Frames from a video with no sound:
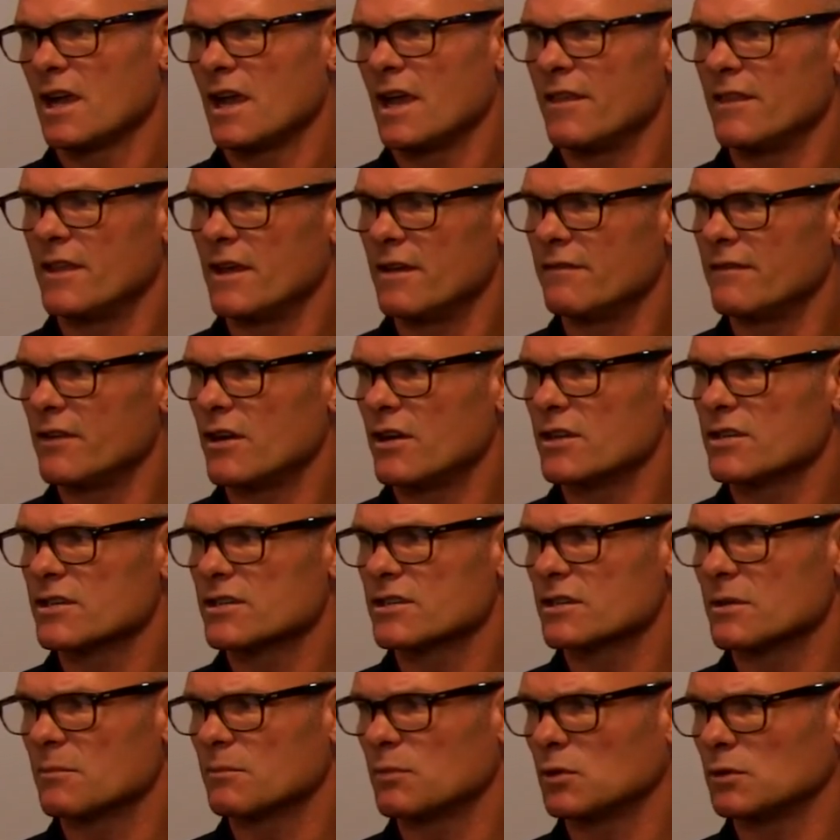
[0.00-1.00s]
And then very
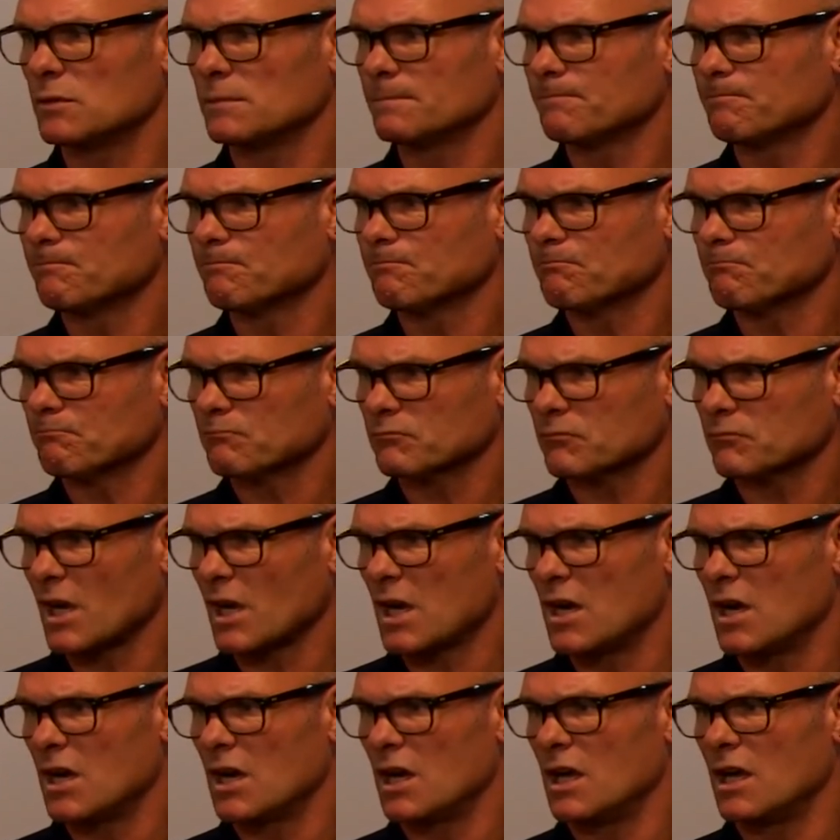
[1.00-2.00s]
simple,
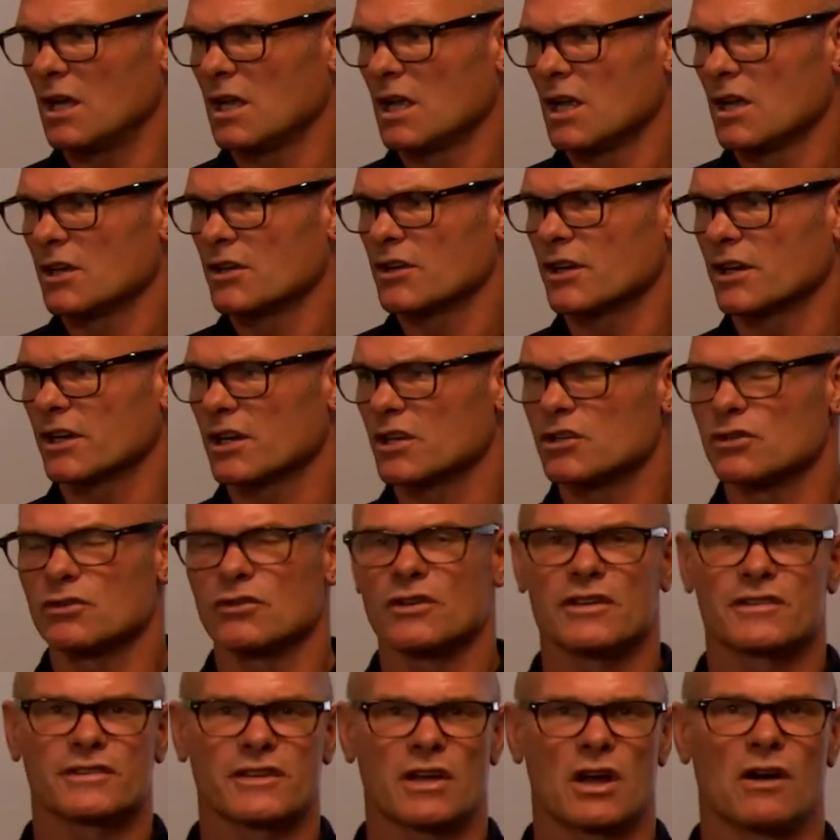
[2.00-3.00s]
uh, you're gonna
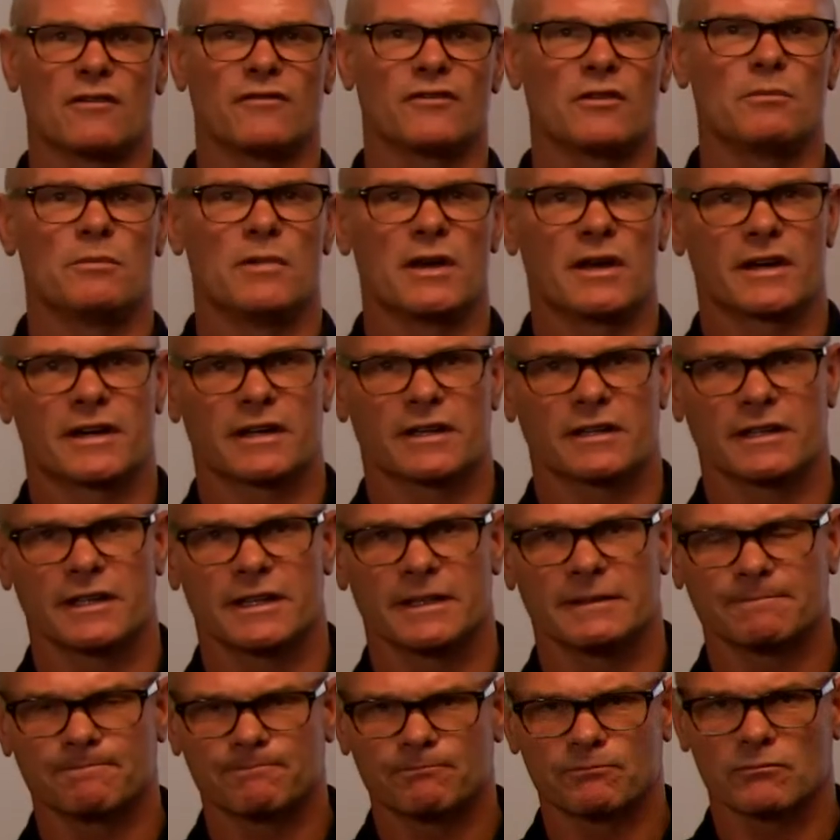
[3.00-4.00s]
do this
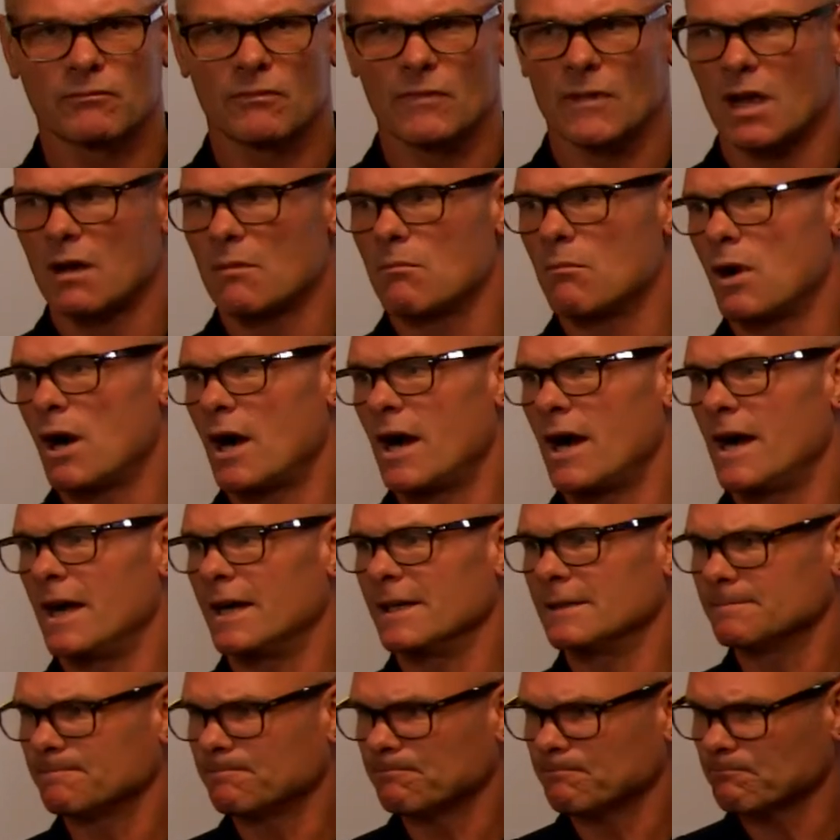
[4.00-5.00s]
alphabetically
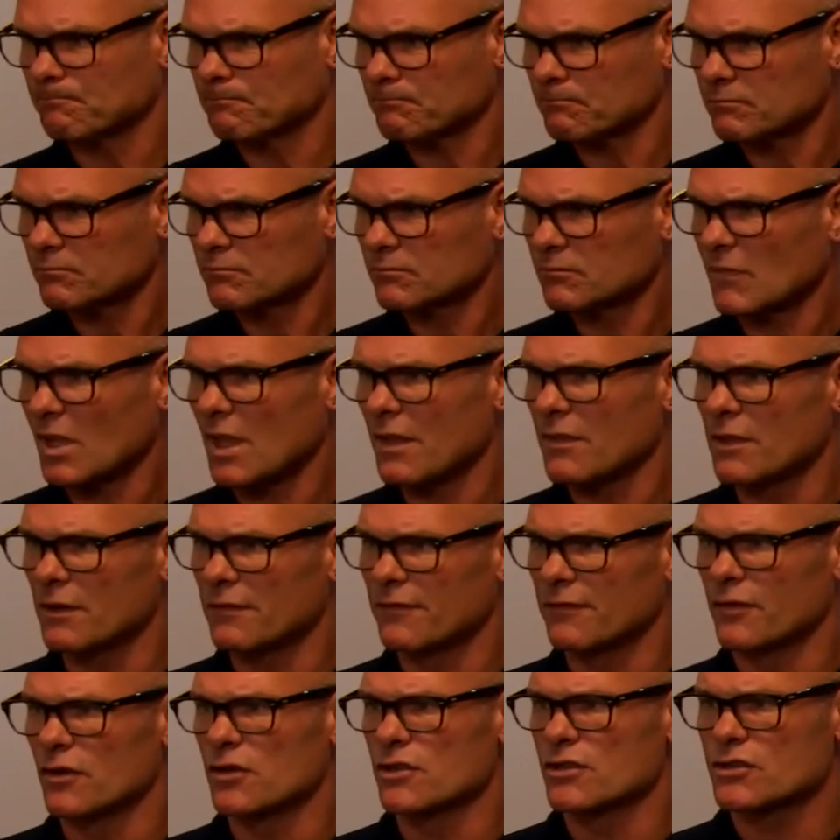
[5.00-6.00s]
by
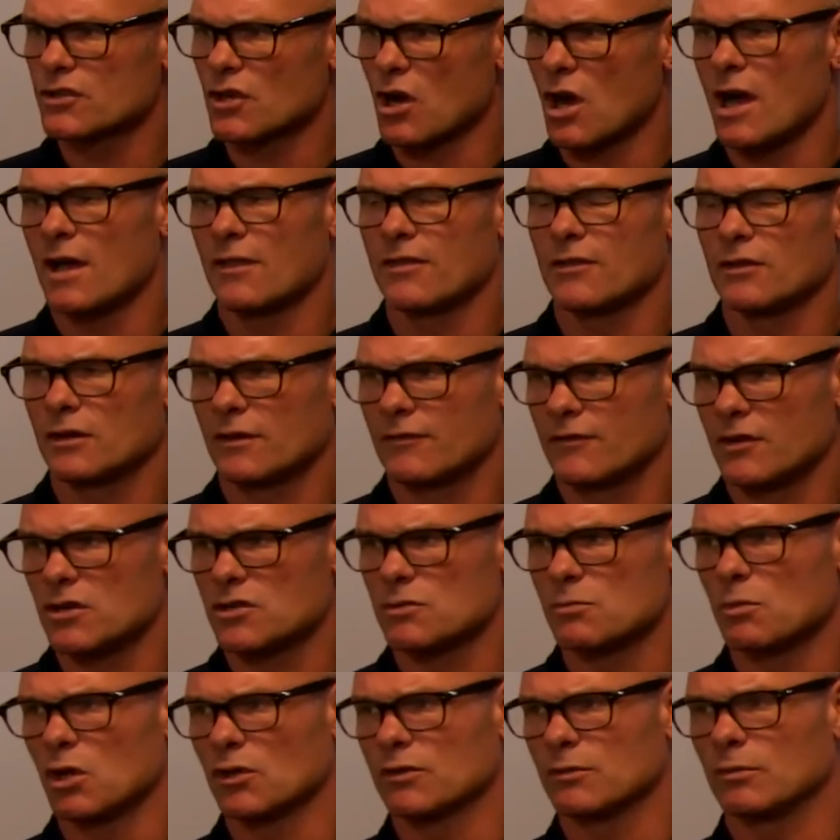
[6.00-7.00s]
the first author, if
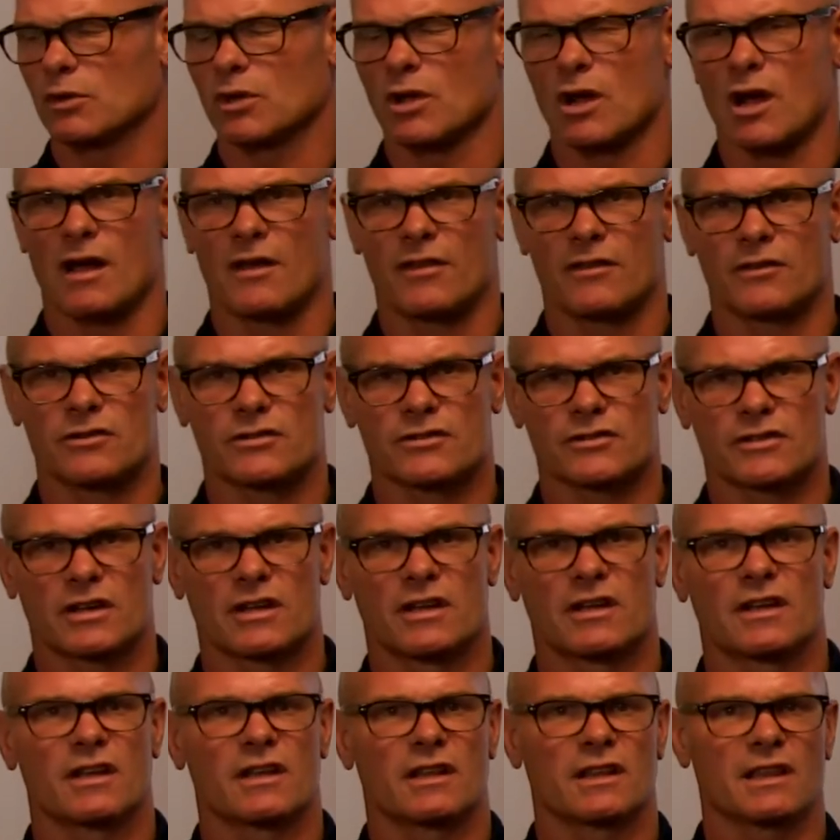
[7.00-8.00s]
there's multiple
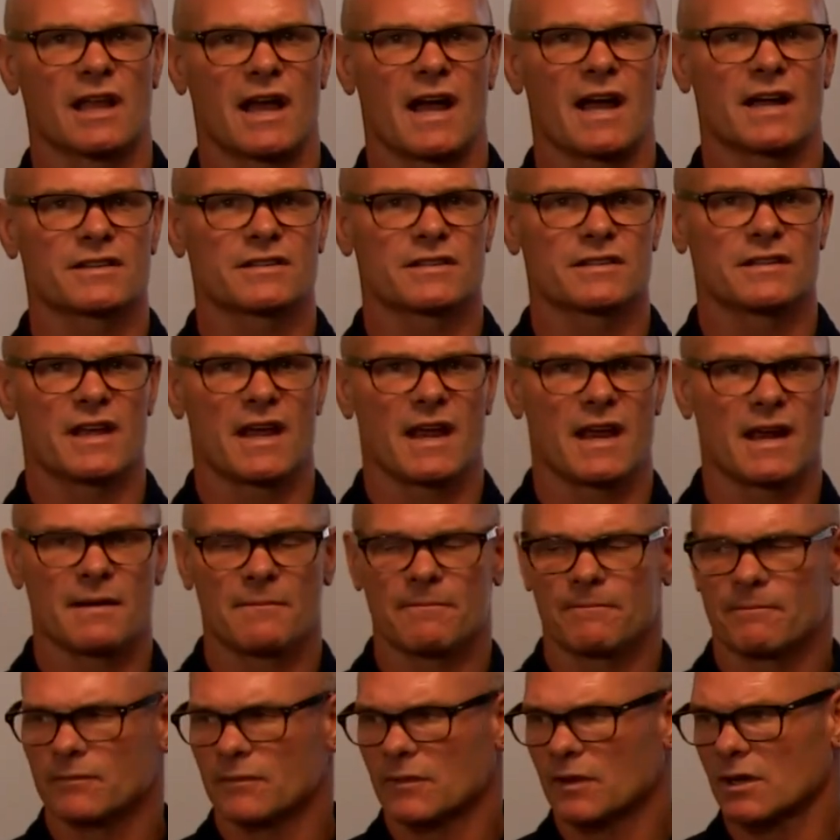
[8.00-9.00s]
authors, last
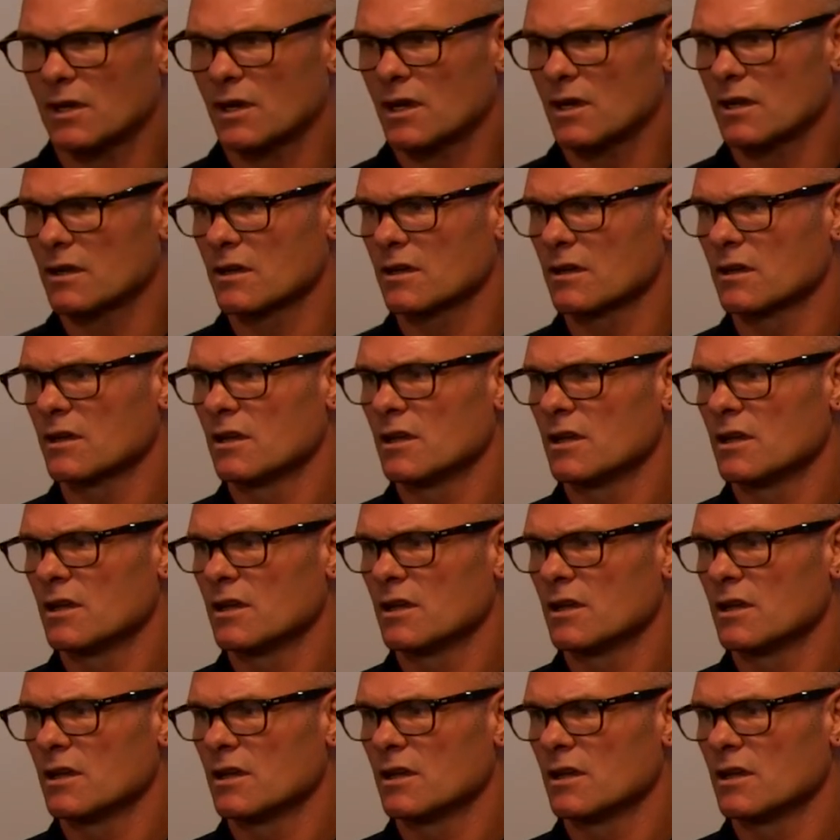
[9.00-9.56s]
name. Okay.